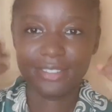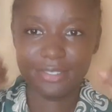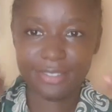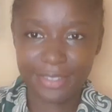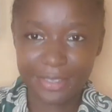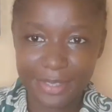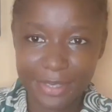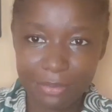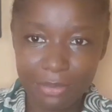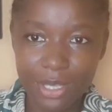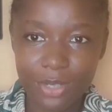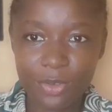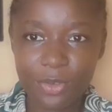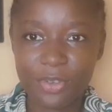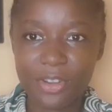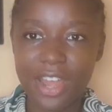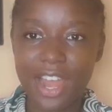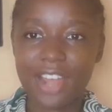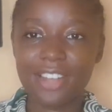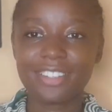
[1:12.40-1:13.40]

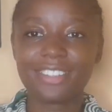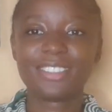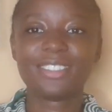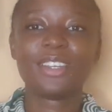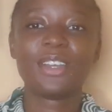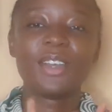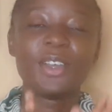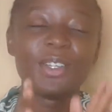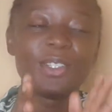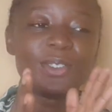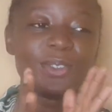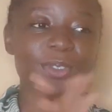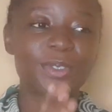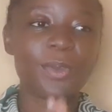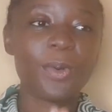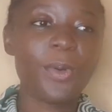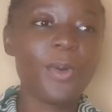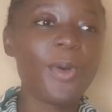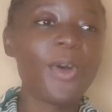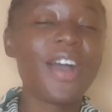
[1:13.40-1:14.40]
dysmenorrhea.
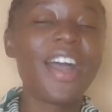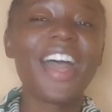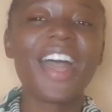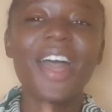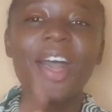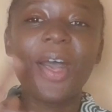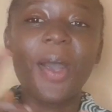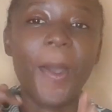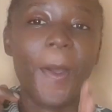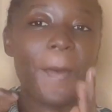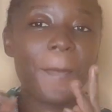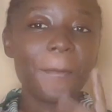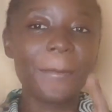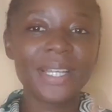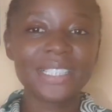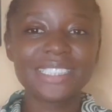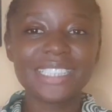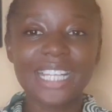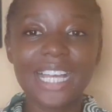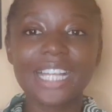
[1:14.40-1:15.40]
So
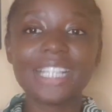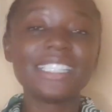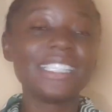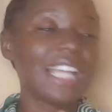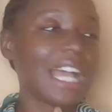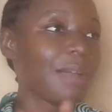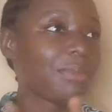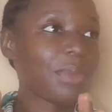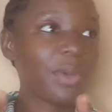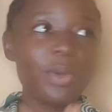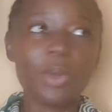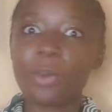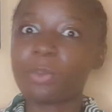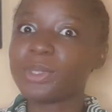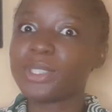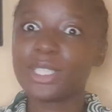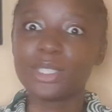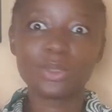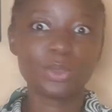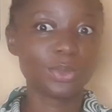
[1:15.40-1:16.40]
medically, I'm not
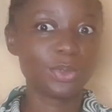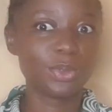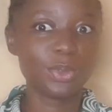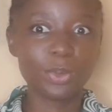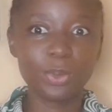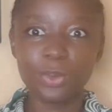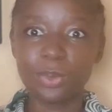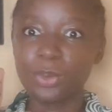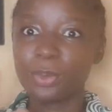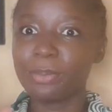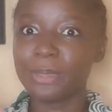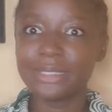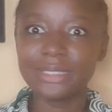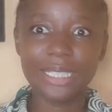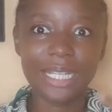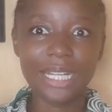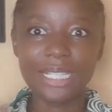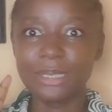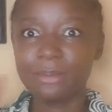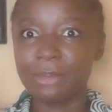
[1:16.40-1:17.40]
coming here to do
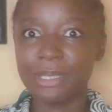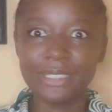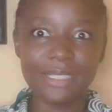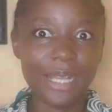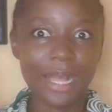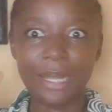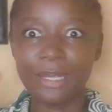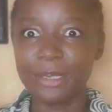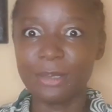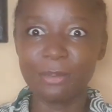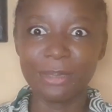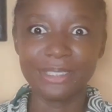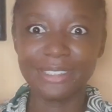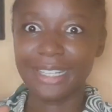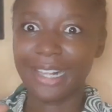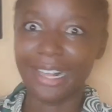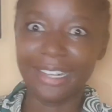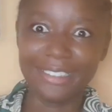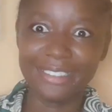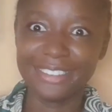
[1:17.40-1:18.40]

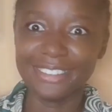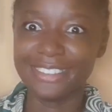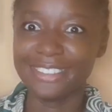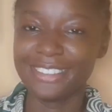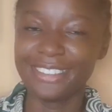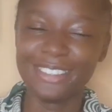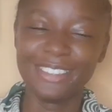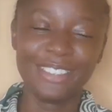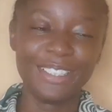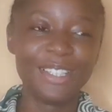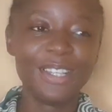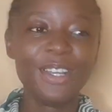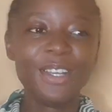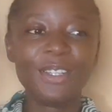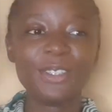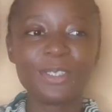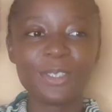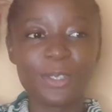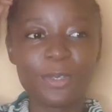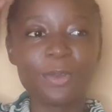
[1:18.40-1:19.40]
medically
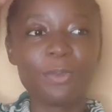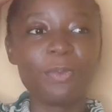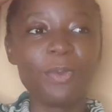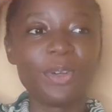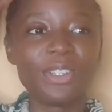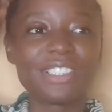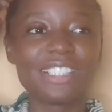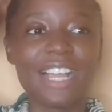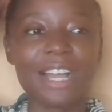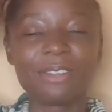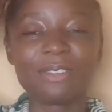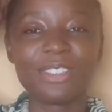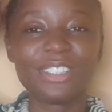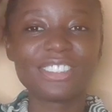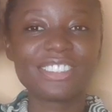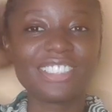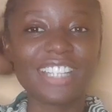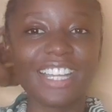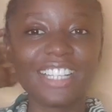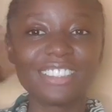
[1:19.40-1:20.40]
too much. I'm
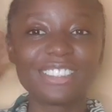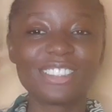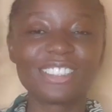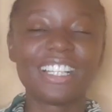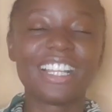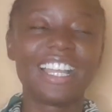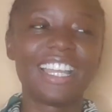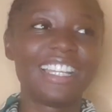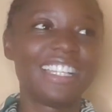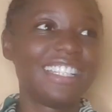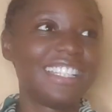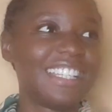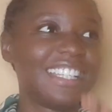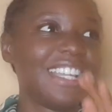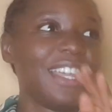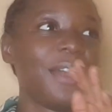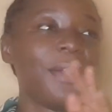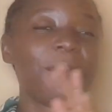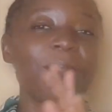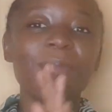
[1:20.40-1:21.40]
just trying to like
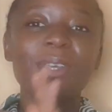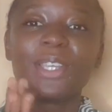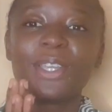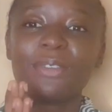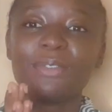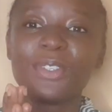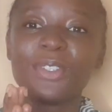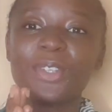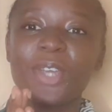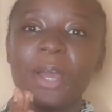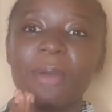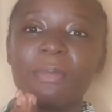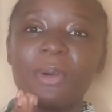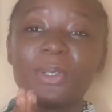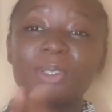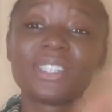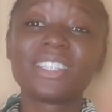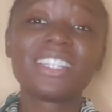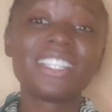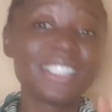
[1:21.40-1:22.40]
make a video
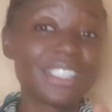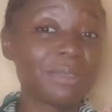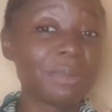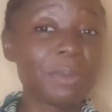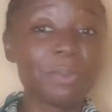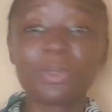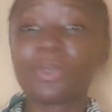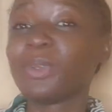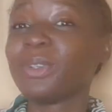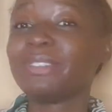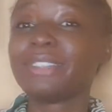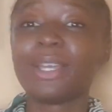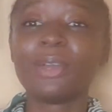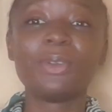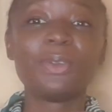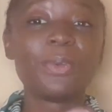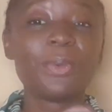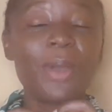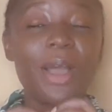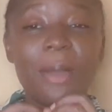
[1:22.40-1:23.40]
about things people don't tell
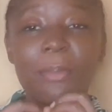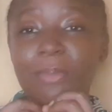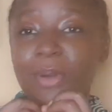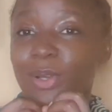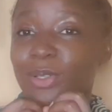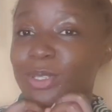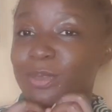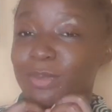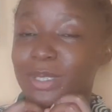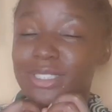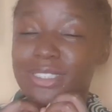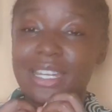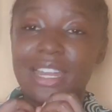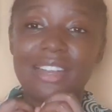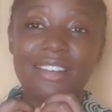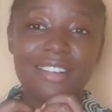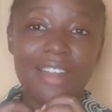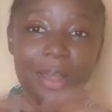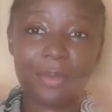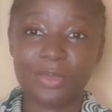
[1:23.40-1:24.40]
you about
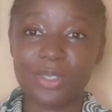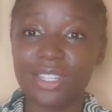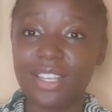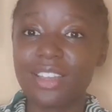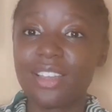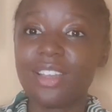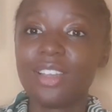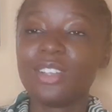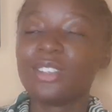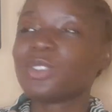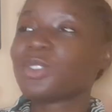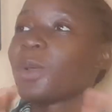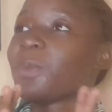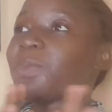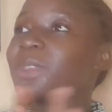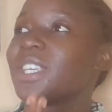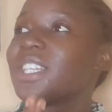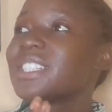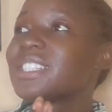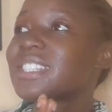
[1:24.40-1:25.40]
menstrual cramps.
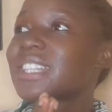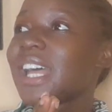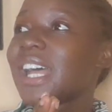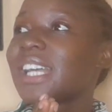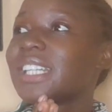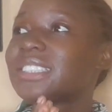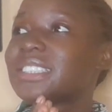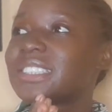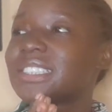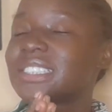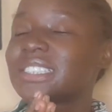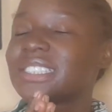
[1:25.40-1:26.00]
Some things that